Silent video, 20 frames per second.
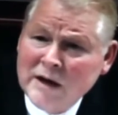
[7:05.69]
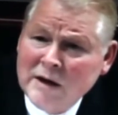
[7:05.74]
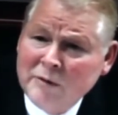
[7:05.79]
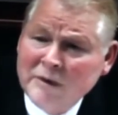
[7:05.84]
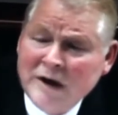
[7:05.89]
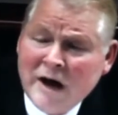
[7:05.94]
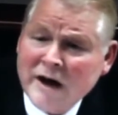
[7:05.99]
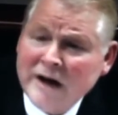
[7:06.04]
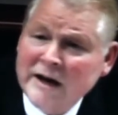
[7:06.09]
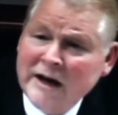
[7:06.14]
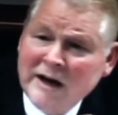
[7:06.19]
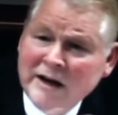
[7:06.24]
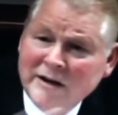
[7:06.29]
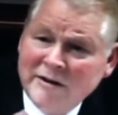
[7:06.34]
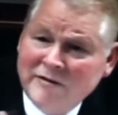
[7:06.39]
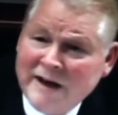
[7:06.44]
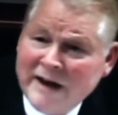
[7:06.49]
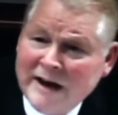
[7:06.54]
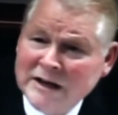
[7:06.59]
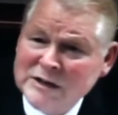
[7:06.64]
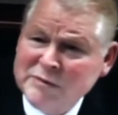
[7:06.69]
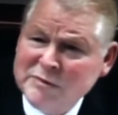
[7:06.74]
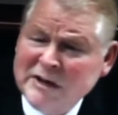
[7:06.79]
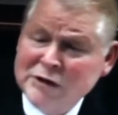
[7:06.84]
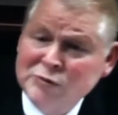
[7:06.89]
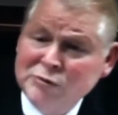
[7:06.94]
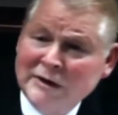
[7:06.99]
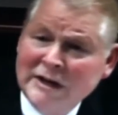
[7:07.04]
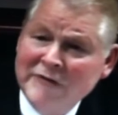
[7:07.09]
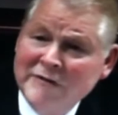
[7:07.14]
we're not going to end the violence
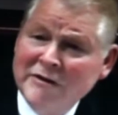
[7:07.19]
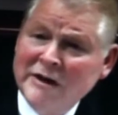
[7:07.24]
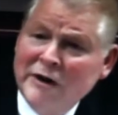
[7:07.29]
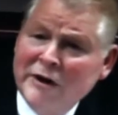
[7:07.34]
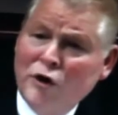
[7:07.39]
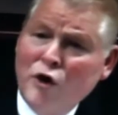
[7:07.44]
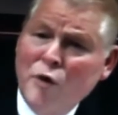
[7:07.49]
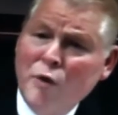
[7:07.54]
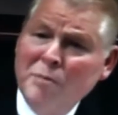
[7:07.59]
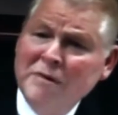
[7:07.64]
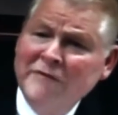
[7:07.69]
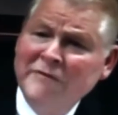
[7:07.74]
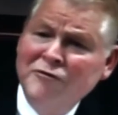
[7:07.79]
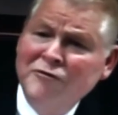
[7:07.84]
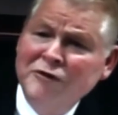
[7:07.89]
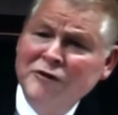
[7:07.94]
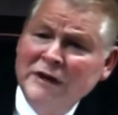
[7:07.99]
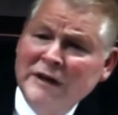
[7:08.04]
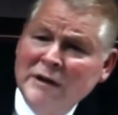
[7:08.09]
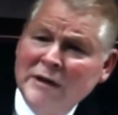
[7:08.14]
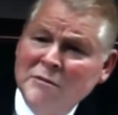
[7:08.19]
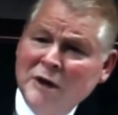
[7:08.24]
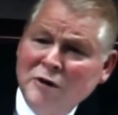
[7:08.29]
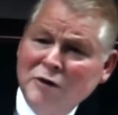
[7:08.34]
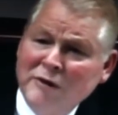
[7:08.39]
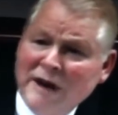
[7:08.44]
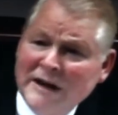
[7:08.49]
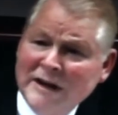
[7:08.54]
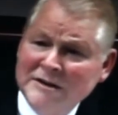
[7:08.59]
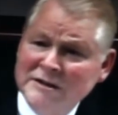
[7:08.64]
because we live in an open, free,
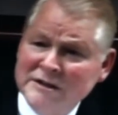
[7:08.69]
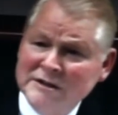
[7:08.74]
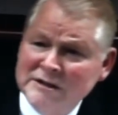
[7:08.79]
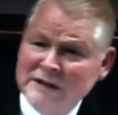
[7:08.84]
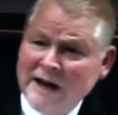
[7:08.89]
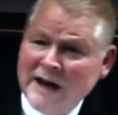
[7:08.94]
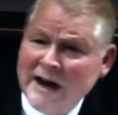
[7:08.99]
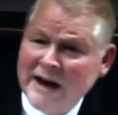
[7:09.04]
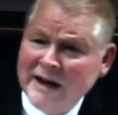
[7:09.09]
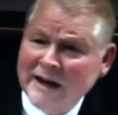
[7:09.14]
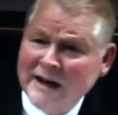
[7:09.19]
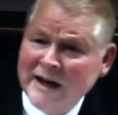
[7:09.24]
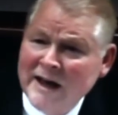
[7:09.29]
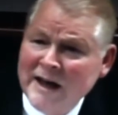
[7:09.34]
democratic society.